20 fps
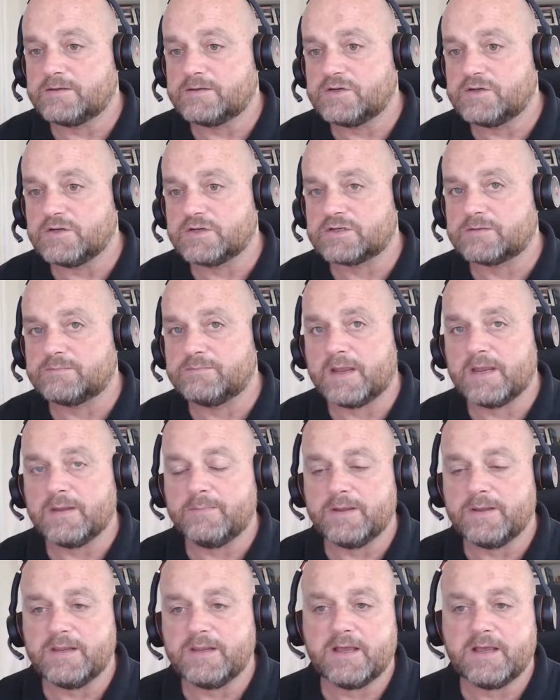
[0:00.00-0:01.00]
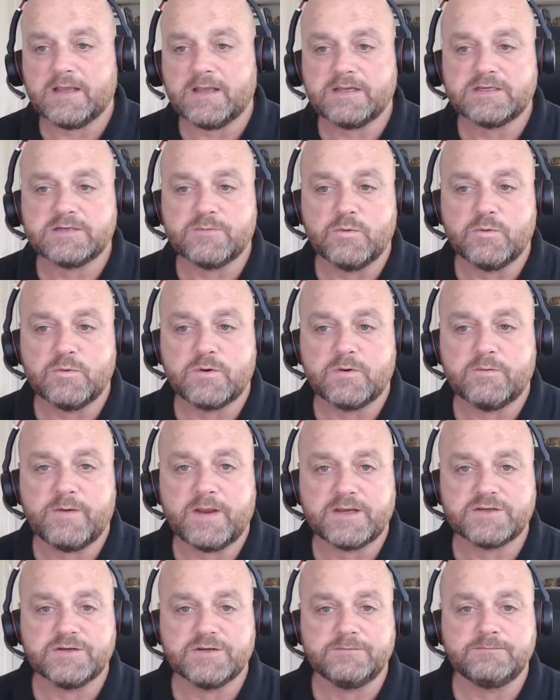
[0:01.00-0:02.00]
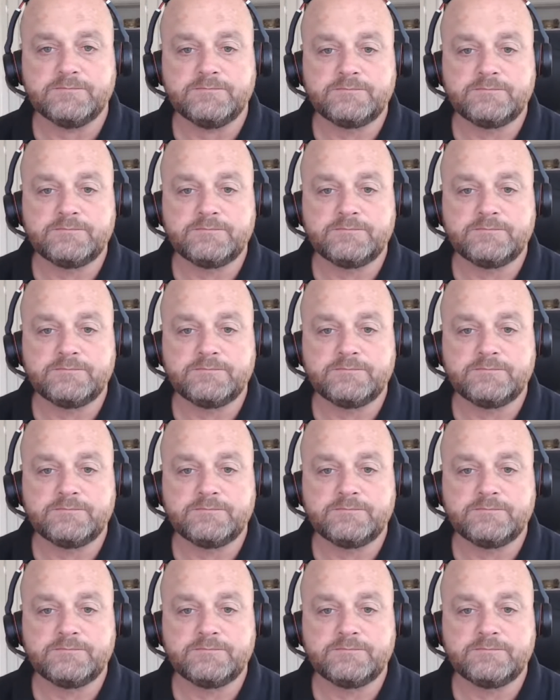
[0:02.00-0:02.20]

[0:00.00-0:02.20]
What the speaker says: just maybe a small correction.